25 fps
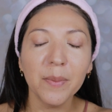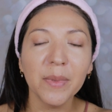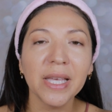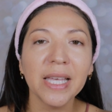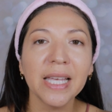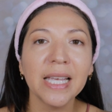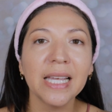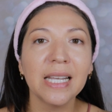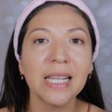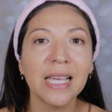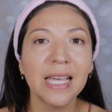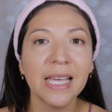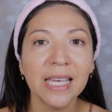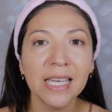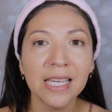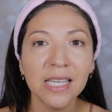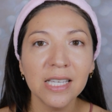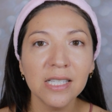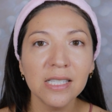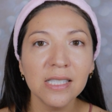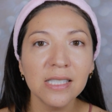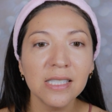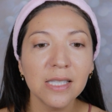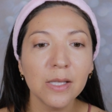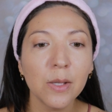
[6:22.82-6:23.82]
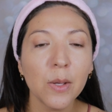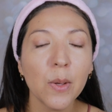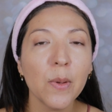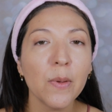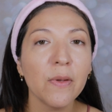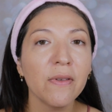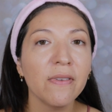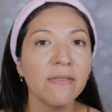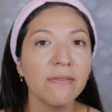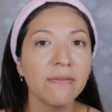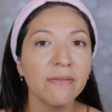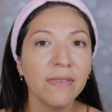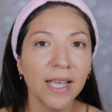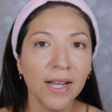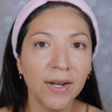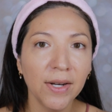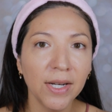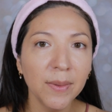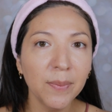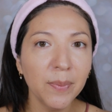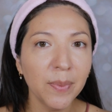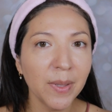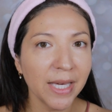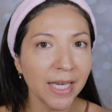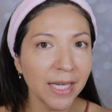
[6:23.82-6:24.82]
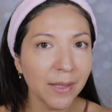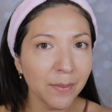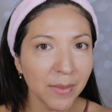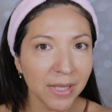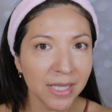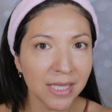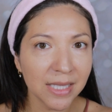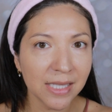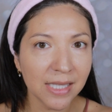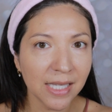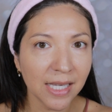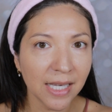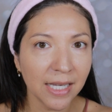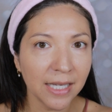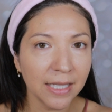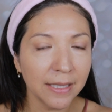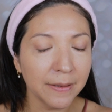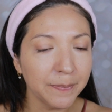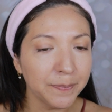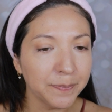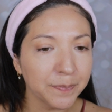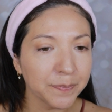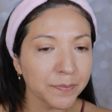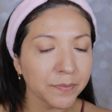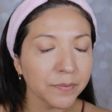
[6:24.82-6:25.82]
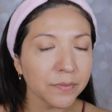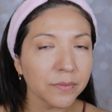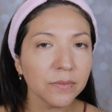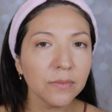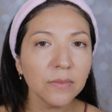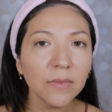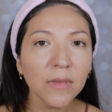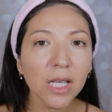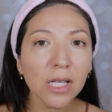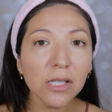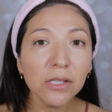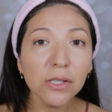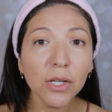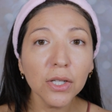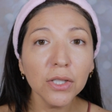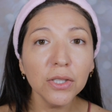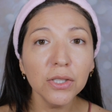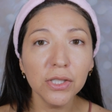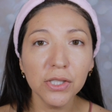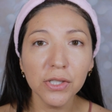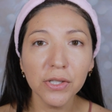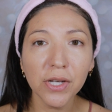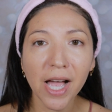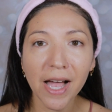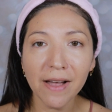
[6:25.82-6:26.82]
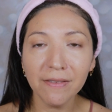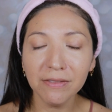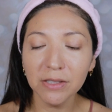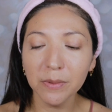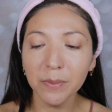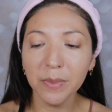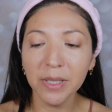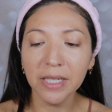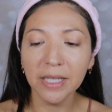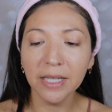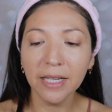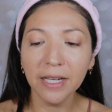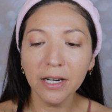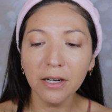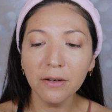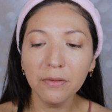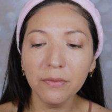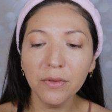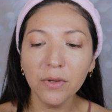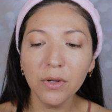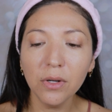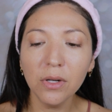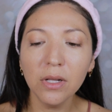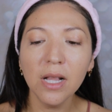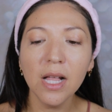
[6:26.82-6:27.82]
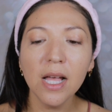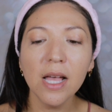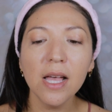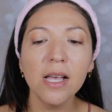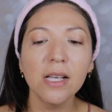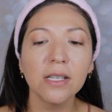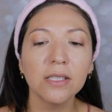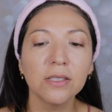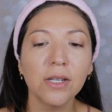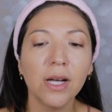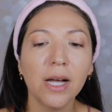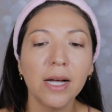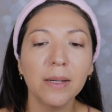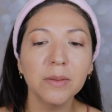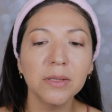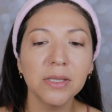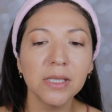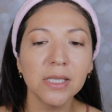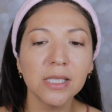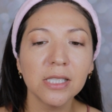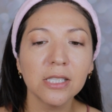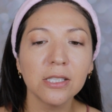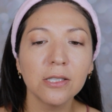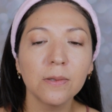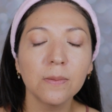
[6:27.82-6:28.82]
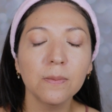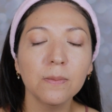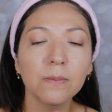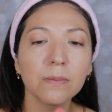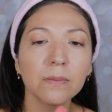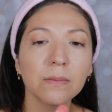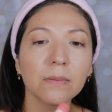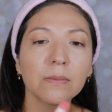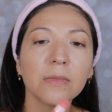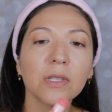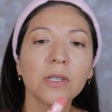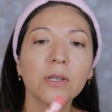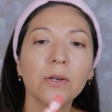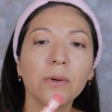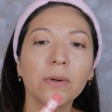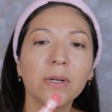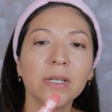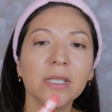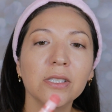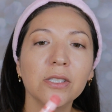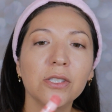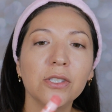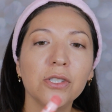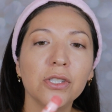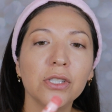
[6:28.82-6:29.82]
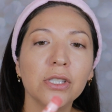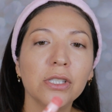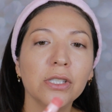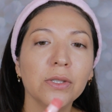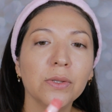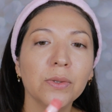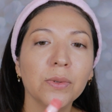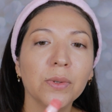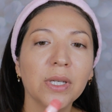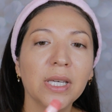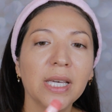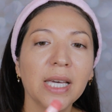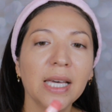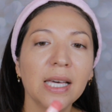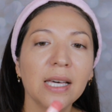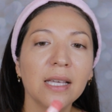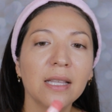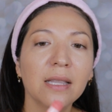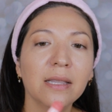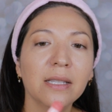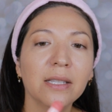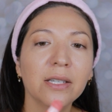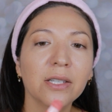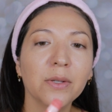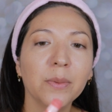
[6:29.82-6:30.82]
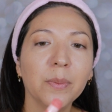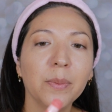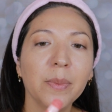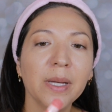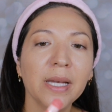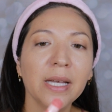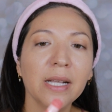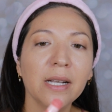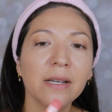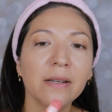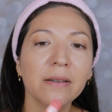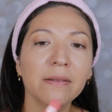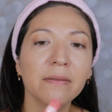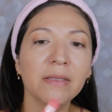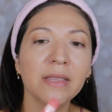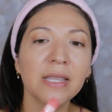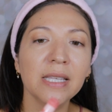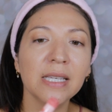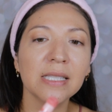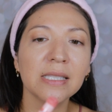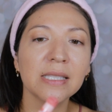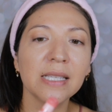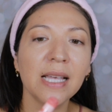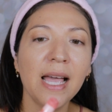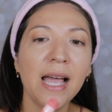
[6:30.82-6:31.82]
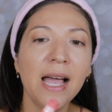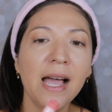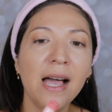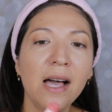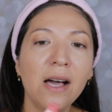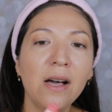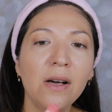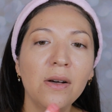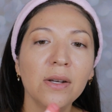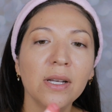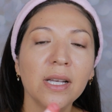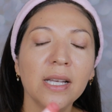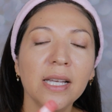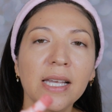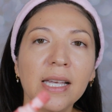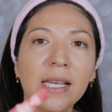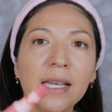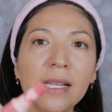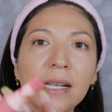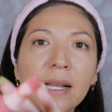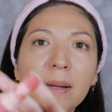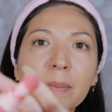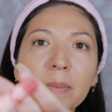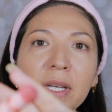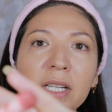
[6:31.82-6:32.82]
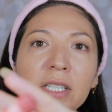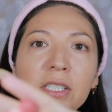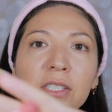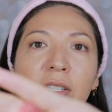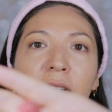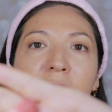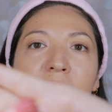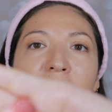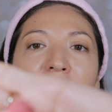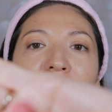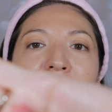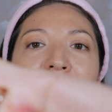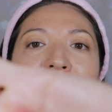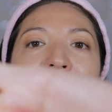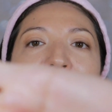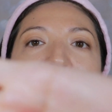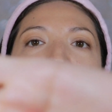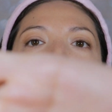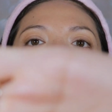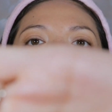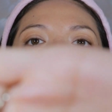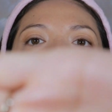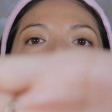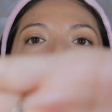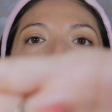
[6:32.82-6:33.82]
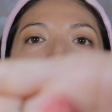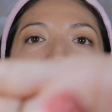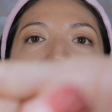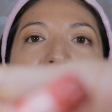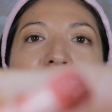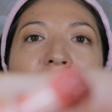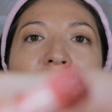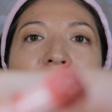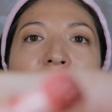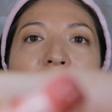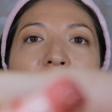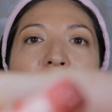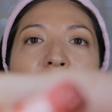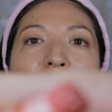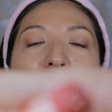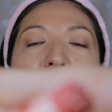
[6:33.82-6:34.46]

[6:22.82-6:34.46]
It is very pigmented, so you do have to be careful. So I'm just going to get a little bit of this out, and I'm not sure if you can see,